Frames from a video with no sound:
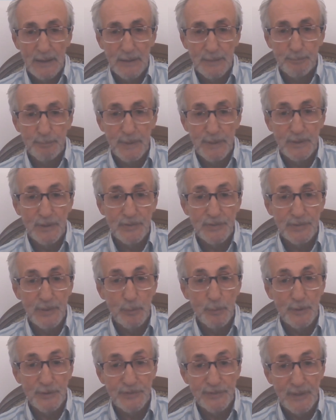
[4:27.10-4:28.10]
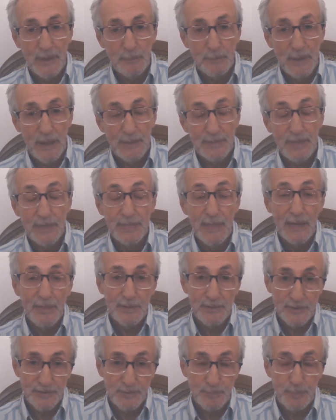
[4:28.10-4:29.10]
Because there were some, and
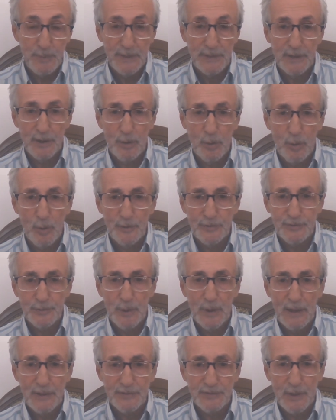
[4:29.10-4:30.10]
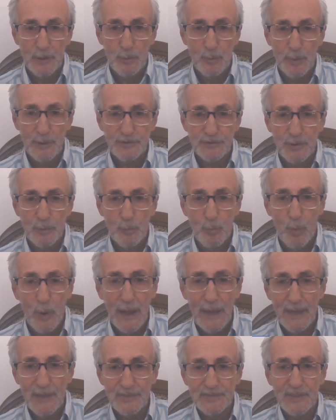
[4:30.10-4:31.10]
another speaker also asked a question,
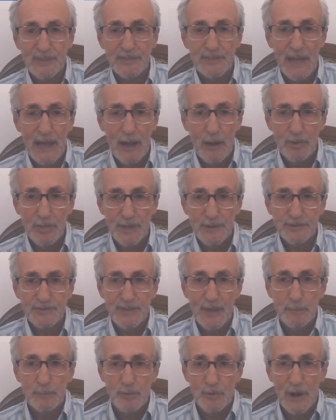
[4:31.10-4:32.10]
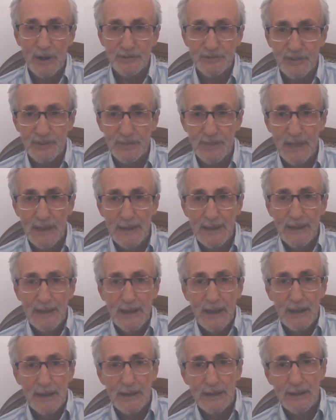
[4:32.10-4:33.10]
why is it now that some Russian
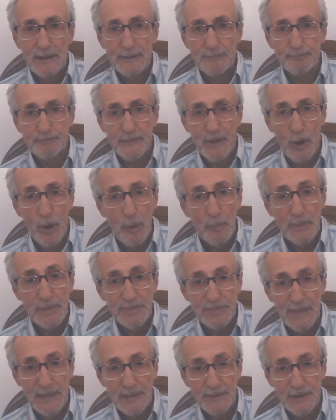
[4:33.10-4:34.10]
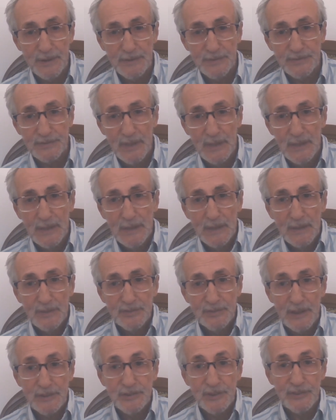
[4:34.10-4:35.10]
commentators,
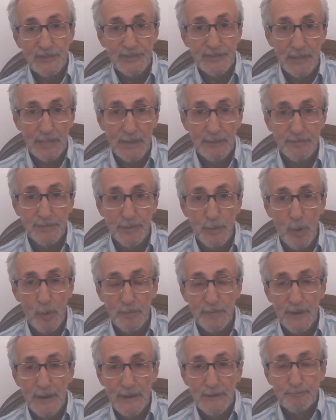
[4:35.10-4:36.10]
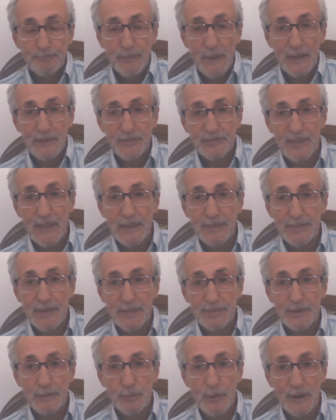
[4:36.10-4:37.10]
such as Solovyov, say that
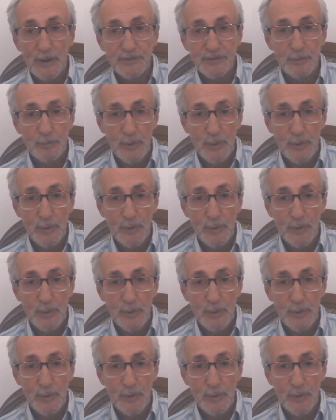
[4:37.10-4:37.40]
the Russian